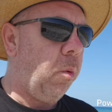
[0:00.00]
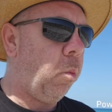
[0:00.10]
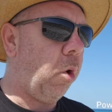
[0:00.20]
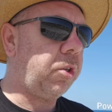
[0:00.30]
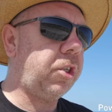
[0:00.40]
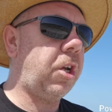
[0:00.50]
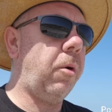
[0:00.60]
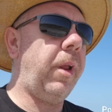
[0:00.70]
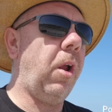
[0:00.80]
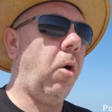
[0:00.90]
what's
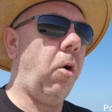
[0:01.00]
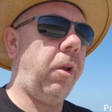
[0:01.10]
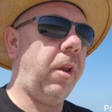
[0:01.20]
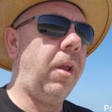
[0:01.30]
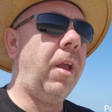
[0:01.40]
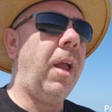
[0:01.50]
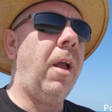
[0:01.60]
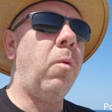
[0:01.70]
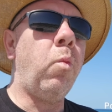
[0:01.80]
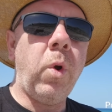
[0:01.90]
going on
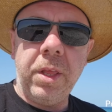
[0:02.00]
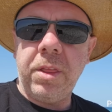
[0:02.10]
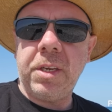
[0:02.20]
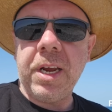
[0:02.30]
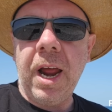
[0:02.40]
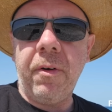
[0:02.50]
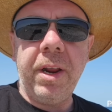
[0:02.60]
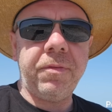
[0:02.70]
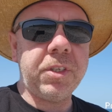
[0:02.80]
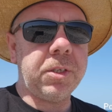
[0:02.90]
with the
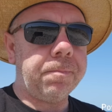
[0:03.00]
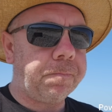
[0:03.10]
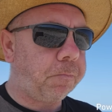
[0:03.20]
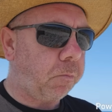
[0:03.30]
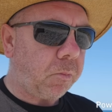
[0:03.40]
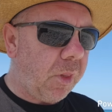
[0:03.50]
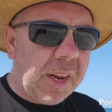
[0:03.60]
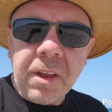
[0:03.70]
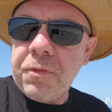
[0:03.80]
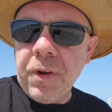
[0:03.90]
tariffs.
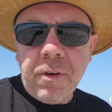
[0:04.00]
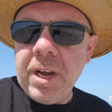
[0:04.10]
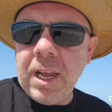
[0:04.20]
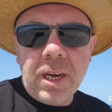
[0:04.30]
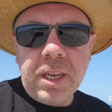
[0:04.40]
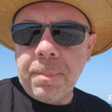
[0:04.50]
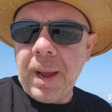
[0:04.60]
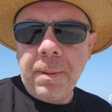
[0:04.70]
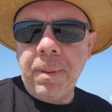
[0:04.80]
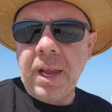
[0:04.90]
There's very little in the
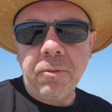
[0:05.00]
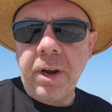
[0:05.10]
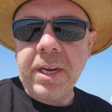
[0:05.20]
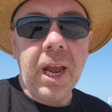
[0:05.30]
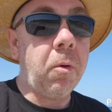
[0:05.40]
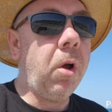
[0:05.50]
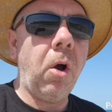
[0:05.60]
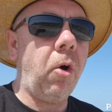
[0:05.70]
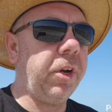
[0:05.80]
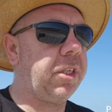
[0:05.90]
pipeline right now,
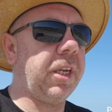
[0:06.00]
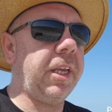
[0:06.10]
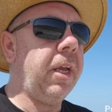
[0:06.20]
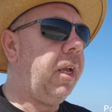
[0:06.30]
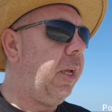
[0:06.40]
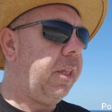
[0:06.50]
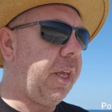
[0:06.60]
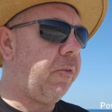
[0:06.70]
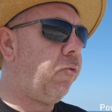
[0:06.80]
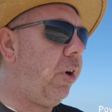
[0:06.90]
honestly.
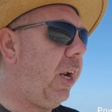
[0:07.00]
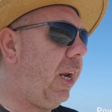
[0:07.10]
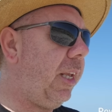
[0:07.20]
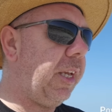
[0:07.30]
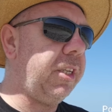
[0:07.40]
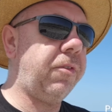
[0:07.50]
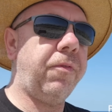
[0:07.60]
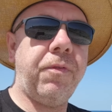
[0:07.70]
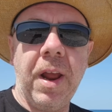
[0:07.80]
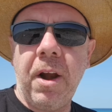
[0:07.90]
There really is
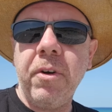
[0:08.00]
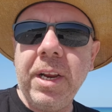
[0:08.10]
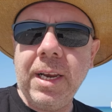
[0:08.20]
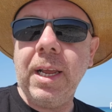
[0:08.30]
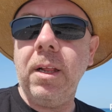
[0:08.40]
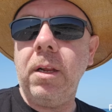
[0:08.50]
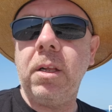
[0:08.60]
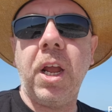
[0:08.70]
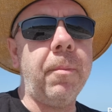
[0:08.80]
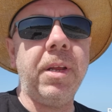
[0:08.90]
very little
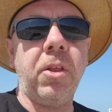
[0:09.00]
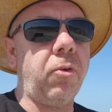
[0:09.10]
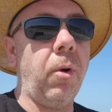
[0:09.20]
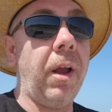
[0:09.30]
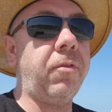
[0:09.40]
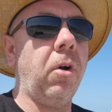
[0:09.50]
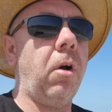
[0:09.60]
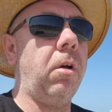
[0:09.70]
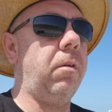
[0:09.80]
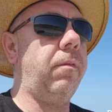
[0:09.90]
coming through. I've
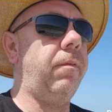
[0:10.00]
got